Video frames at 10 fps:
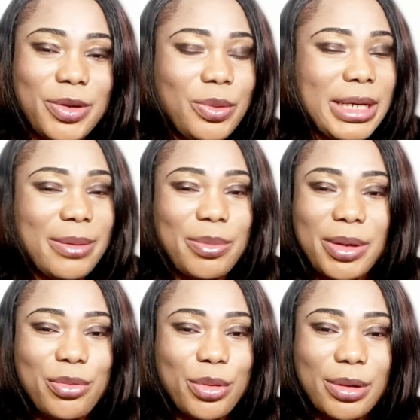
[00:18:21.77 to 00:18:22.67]
Don't get
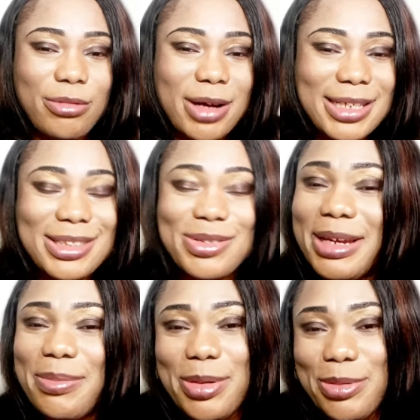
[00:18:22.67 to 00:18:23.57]
me wrong, right? Don't
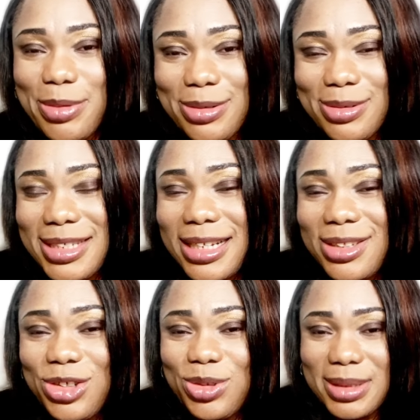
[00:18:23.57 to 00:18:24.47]
get me wrong. Don't
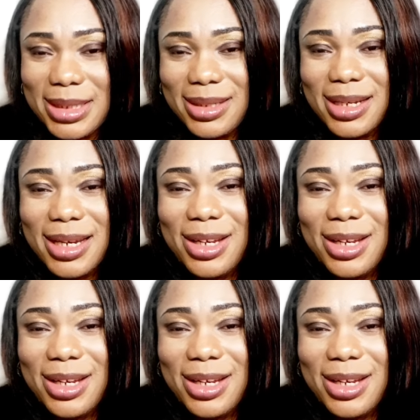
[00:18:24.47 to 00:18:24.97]
start shooting.